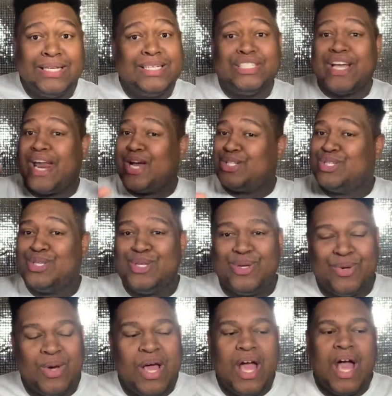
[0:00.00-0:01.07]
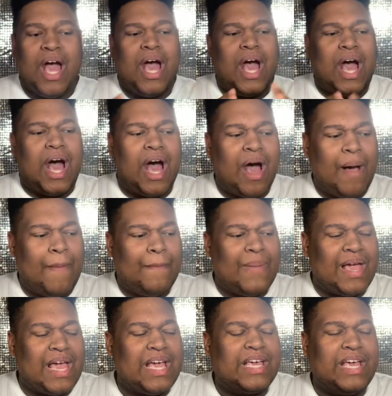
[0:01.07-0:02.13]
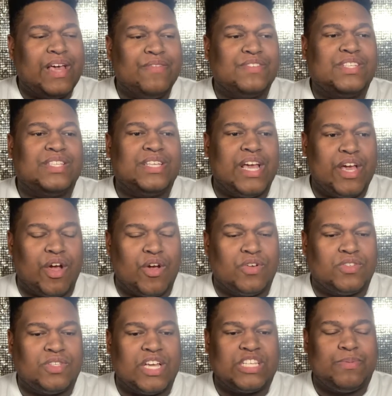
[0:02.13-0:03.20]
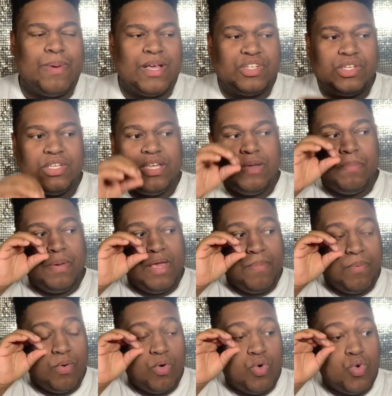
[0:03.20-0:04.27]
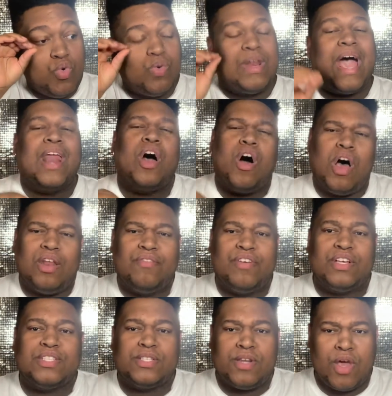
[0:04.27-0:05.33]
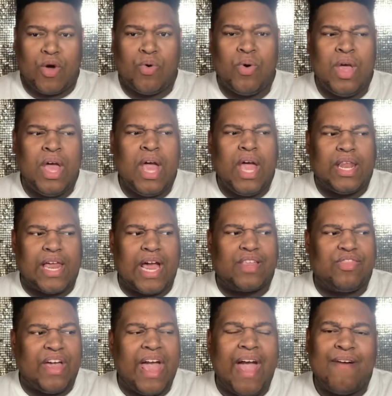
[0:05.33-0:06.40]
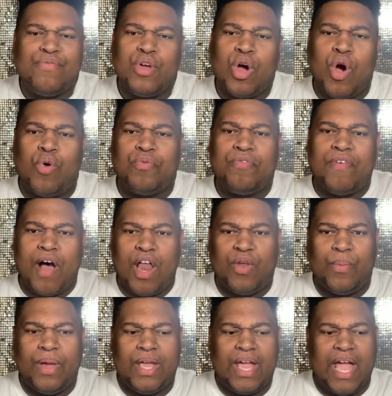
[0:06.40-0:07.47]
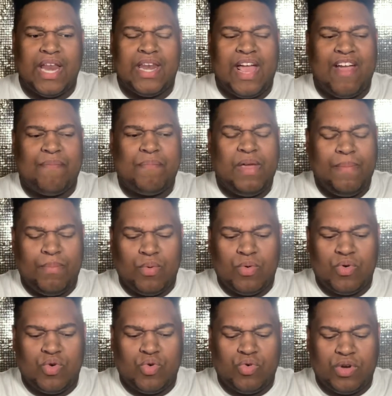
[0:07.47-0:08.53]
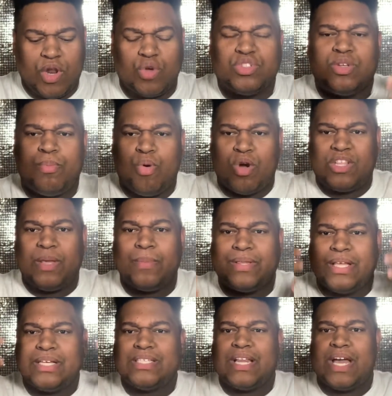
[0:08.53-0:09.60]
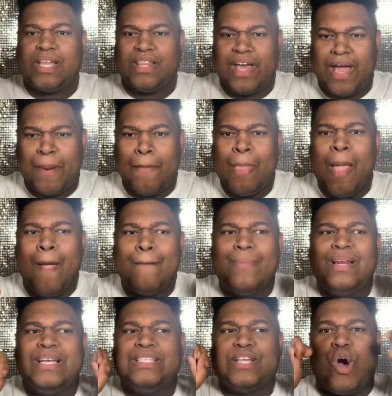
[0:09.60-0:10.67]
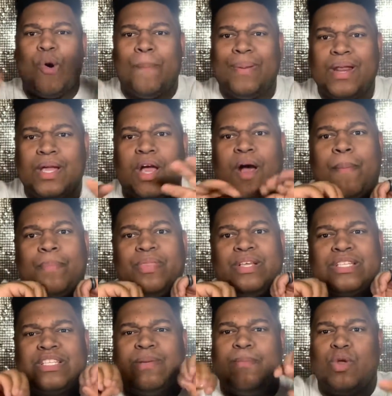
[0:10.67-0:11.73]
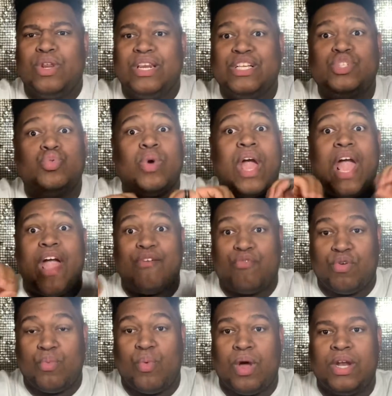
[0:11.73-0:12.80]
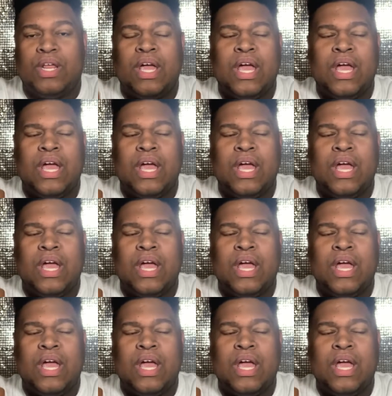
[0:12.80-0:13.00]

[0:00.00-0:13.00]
Shout out to you. He gives singers, especially people who not all of us know, like, they have their own following and they have people who, you know, support them and things like that, but he's opening up this community to everyone.